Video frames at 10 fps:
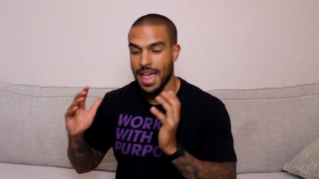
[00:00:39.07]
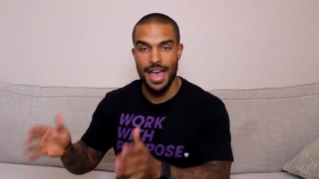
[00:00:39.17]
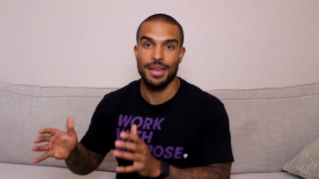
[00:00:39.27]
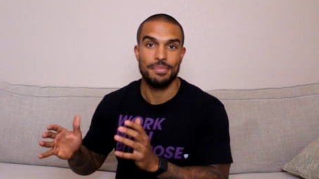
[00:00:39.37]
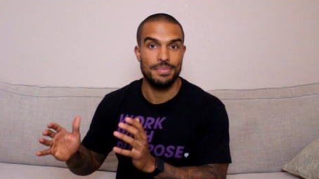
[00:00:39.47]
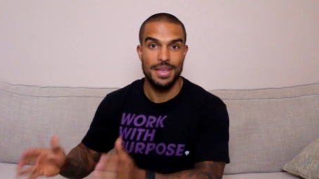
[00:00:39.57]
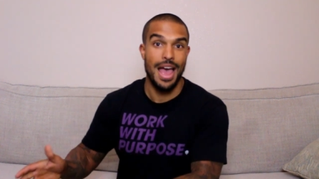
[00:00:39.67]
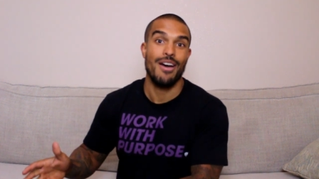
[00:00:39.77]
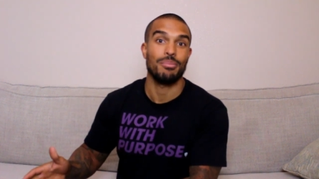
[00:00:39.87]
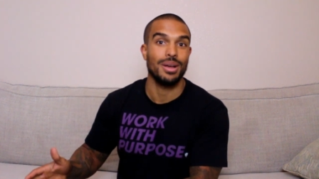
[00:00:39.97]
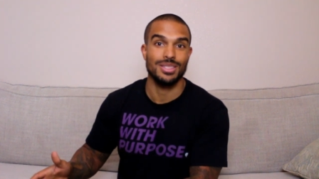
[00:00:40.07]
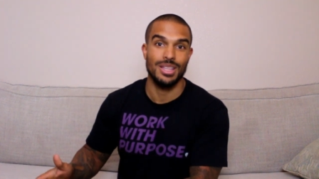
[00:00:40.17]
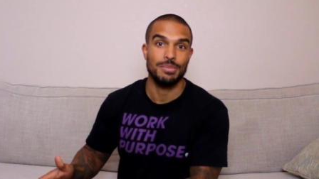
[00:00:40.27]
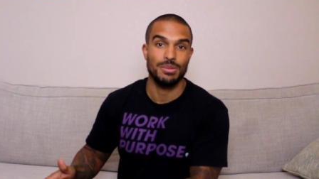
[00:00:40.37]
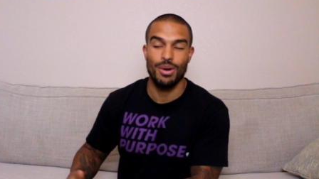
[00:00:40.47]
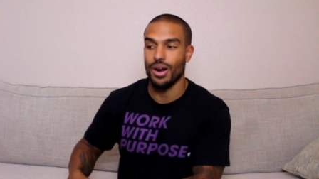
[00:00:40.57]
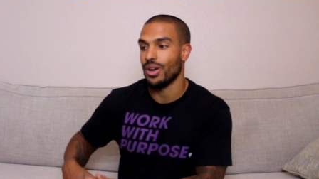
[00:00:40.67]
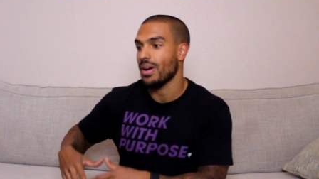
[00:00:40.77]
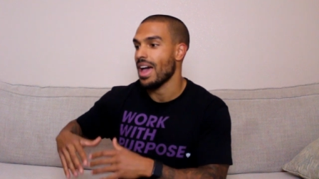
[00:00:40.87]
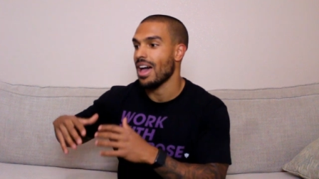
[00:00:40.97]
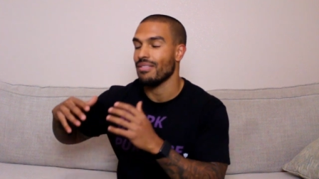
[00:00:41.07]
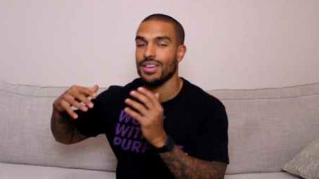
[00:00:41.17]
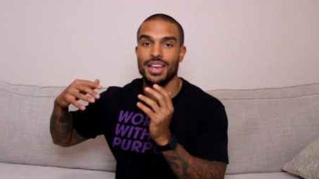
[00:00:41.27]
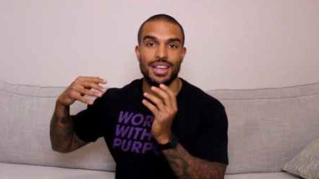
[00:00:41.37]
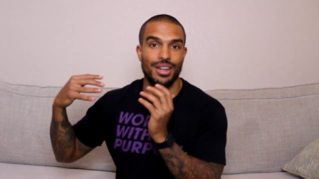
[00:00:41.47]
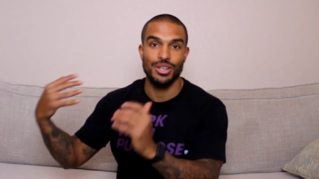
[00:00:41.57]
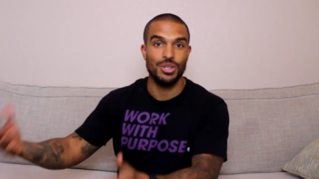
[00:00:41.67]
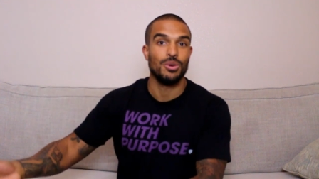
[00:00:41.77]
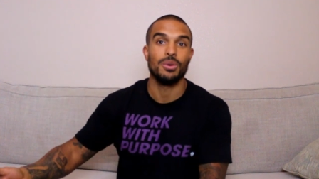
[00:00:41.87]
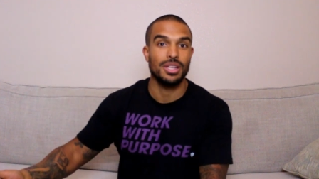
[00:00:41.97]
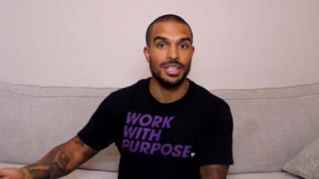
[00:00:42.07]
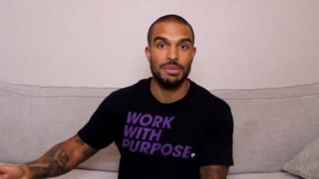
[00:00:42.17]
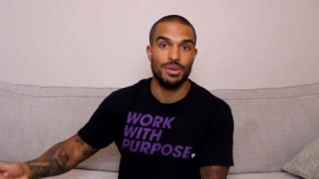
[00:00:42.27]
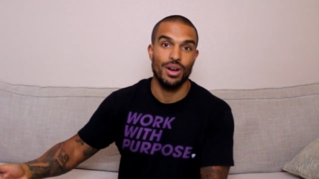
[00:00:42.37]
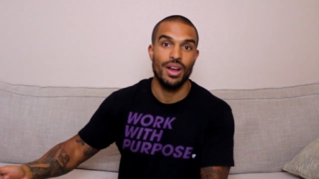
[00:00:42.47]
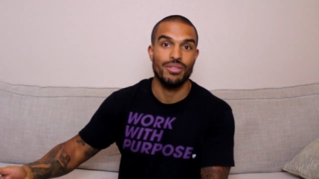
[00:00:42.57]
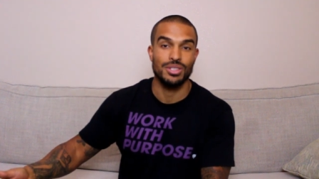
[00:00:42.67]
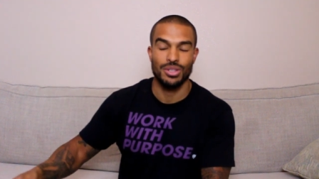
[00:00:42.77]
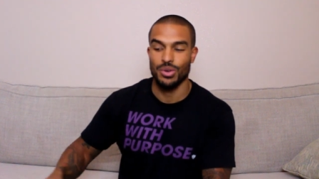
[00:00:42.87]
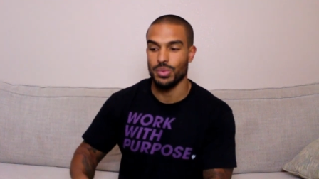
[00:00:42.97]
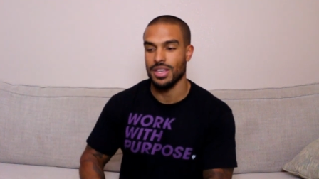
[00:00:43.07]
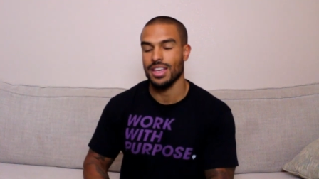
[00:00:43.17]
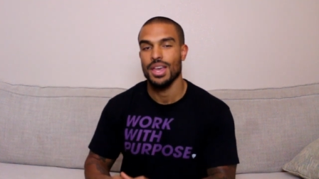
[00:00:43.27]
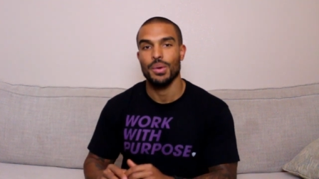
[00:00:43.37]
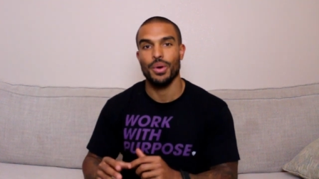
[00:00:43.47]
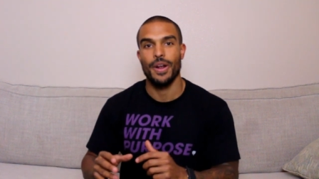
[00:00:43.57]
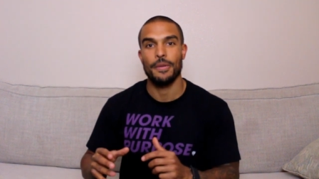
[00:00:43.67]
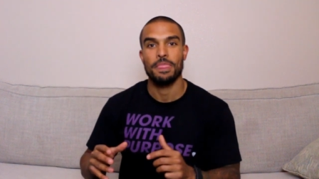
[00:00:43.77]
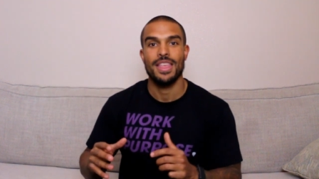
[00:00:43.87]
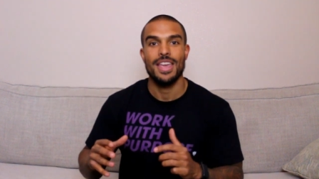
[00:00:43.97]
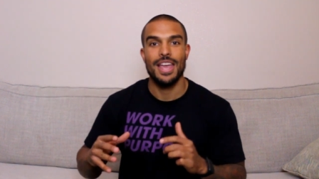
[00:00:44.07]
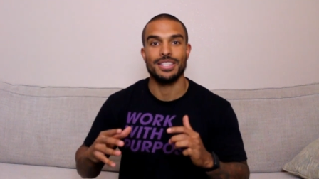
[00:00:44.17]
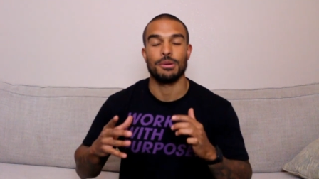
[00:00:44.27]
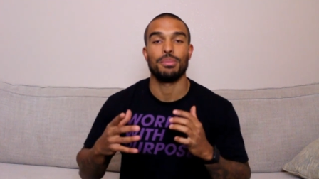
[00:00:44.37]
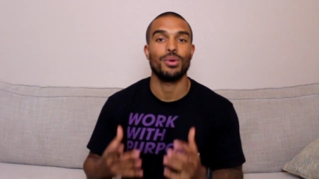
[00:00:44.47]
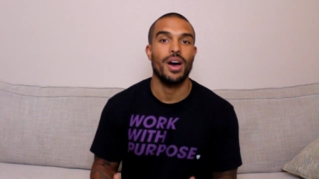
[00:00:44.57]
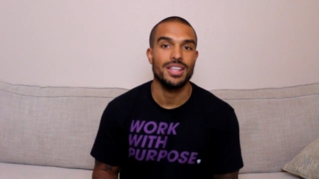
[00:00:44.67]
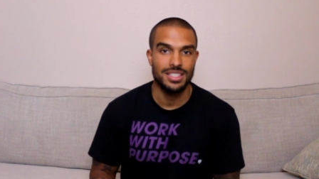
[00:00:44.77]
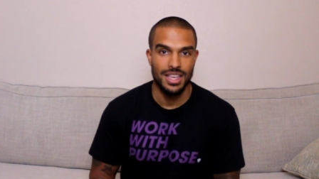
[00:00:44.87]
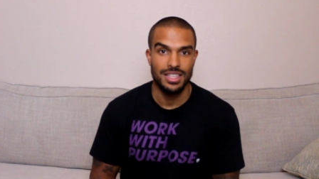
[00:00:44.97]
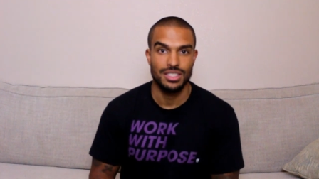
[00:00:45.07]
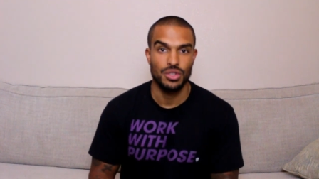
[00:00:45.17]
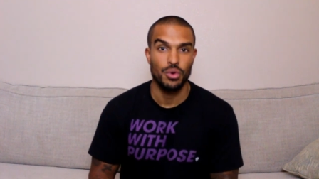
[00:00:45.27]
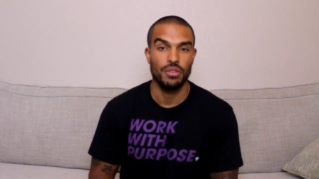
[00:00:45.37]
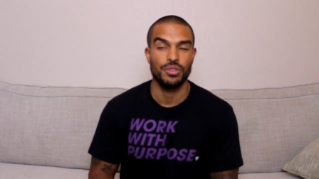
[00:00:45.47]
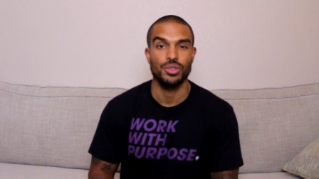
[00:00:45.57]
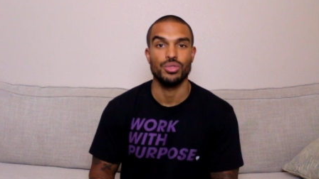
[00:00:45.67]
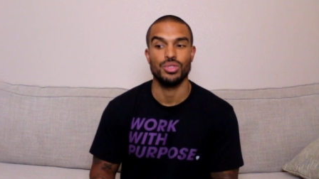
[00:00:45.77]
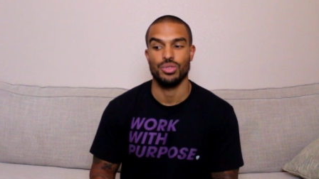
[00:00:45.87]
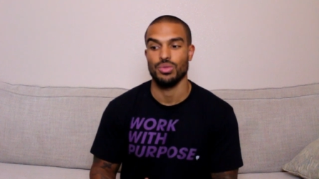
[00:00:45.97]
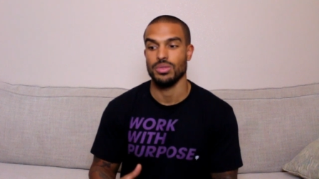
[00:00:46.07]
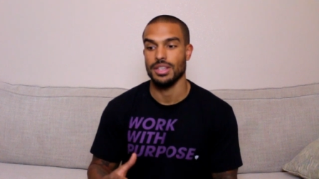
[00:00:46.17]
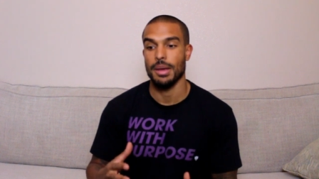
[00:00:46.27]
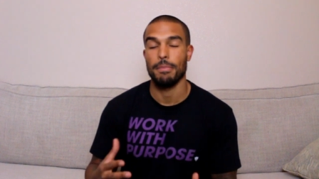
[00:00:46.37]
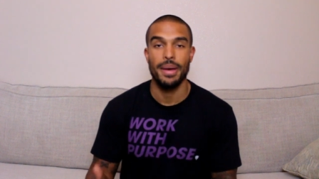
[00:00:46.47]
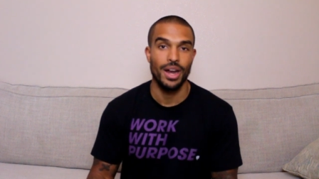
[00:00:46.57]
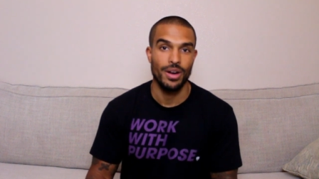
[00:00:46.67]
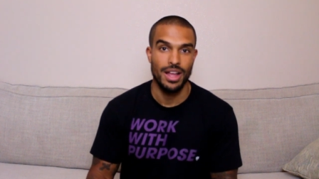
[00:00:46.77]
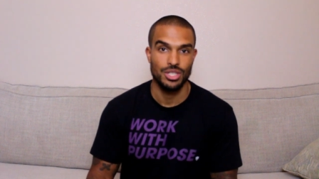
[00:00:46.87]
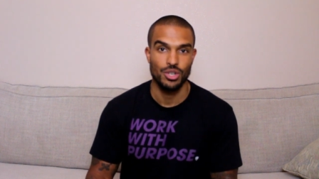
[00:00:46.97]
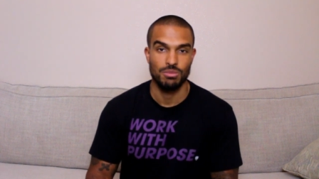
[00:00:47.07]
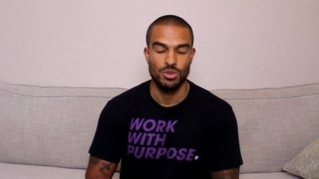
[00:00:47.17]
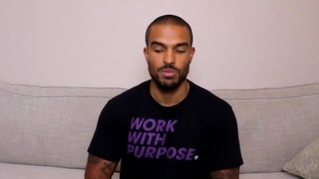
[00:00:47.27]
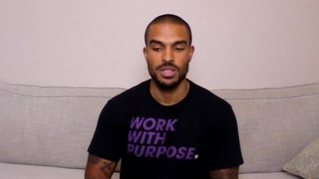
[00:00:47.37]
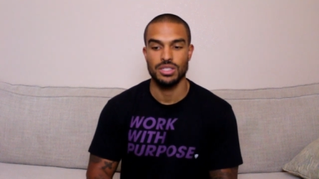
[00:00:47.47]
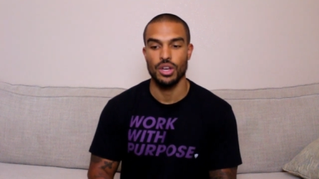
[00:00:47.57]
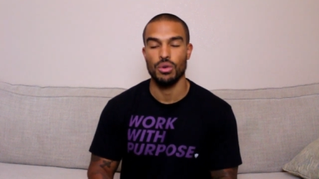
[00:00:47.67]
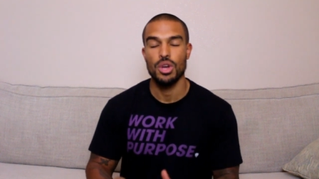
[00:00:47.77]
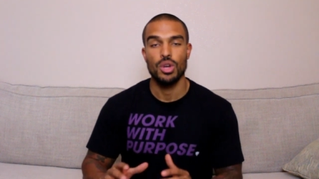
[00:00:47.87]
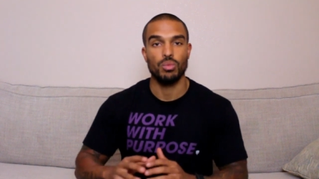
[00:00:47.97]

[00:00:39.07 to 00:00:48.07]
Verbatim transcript: have, have muscle up tomorrow, have a new clean PR every single week, where it's a process in order for you to get better at certain movements. So